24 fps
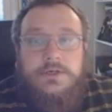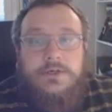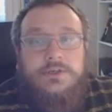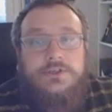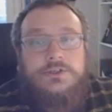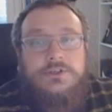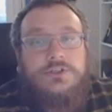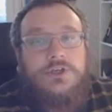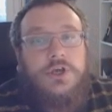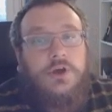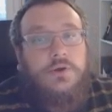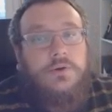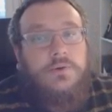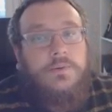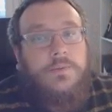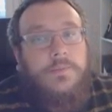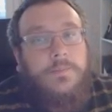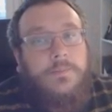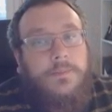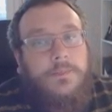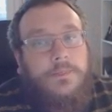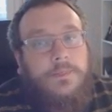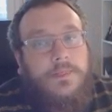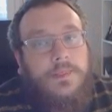So
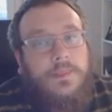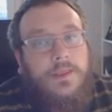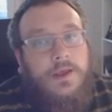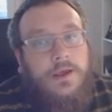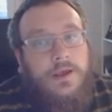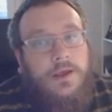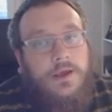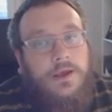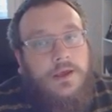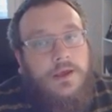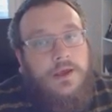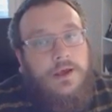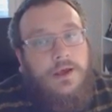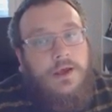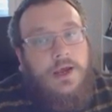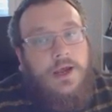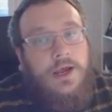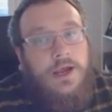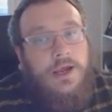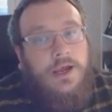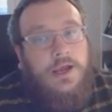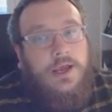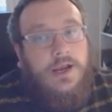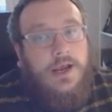
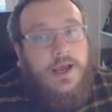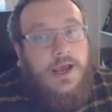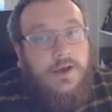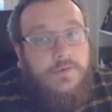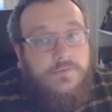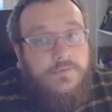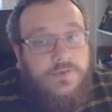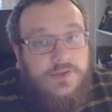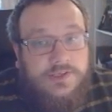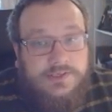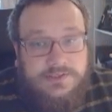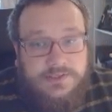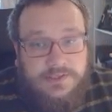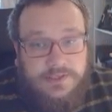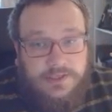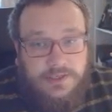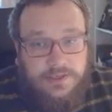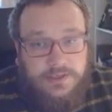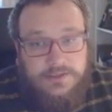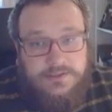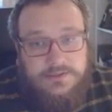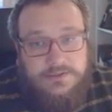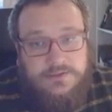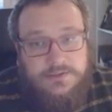I'm going to have these
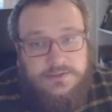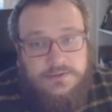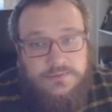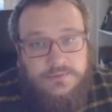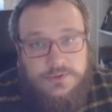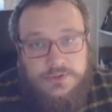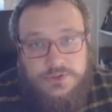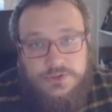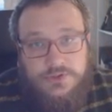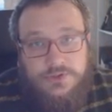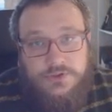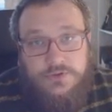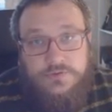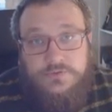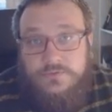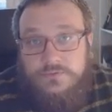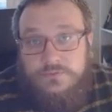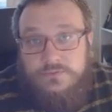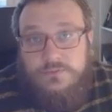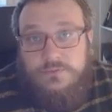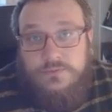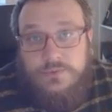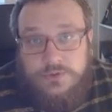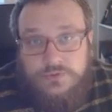things, which
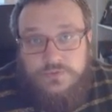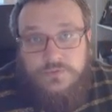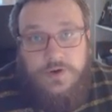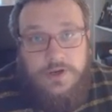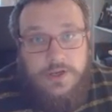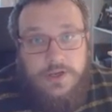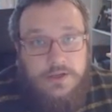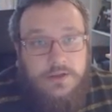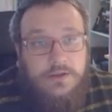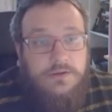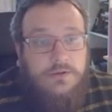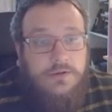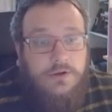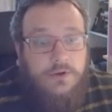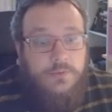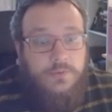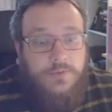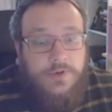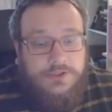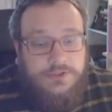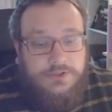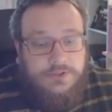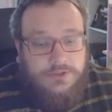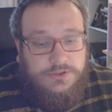real
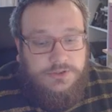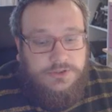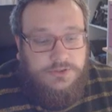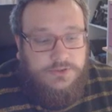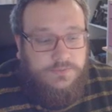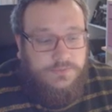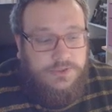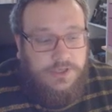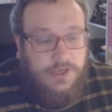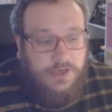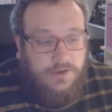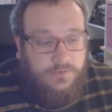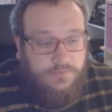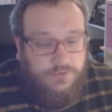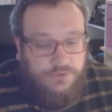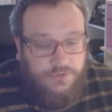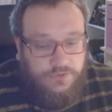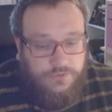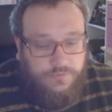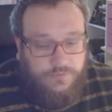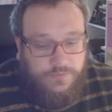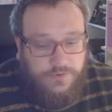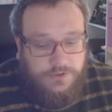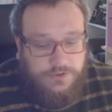operating systems have, which
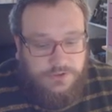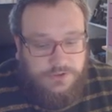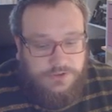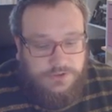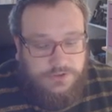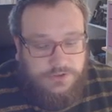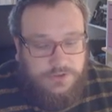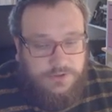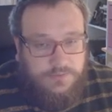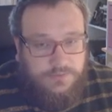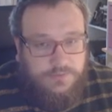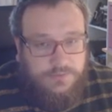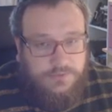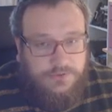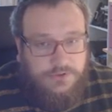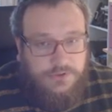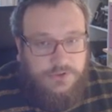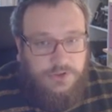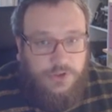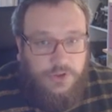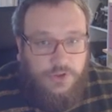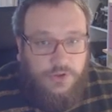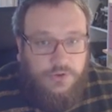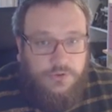real file systems
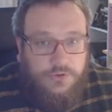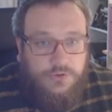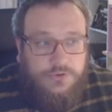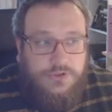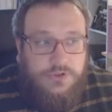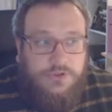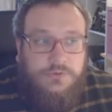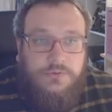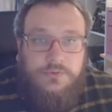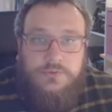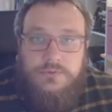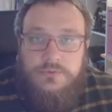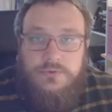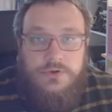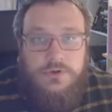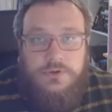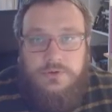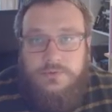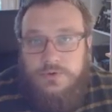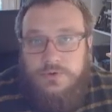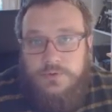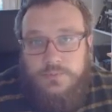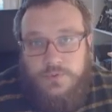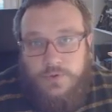use, and
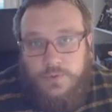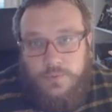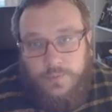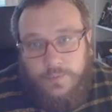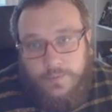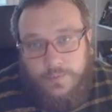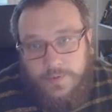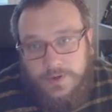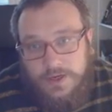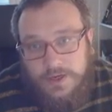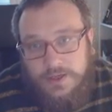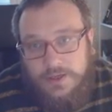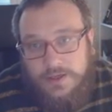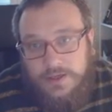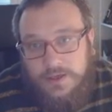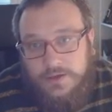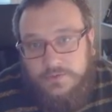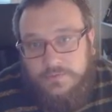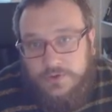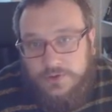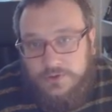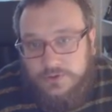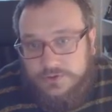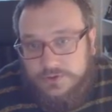you probably,
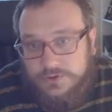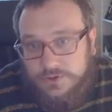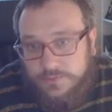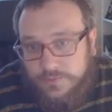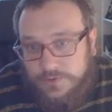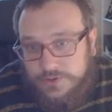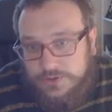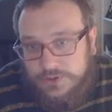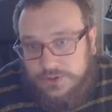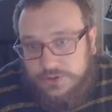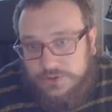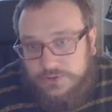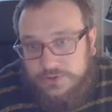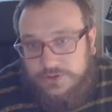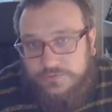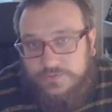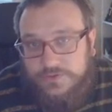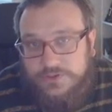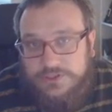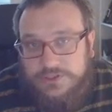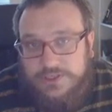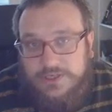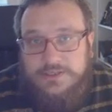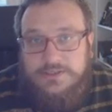if you use a computer, use
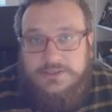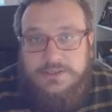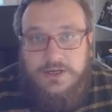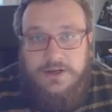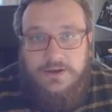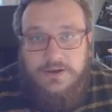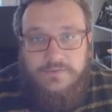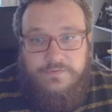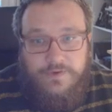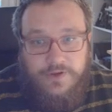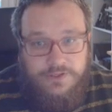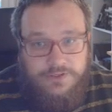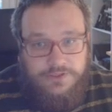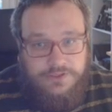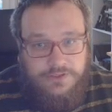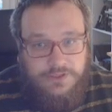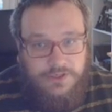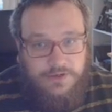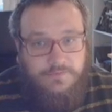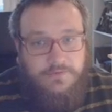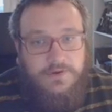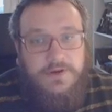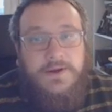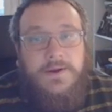every day to like find
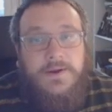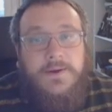stuff.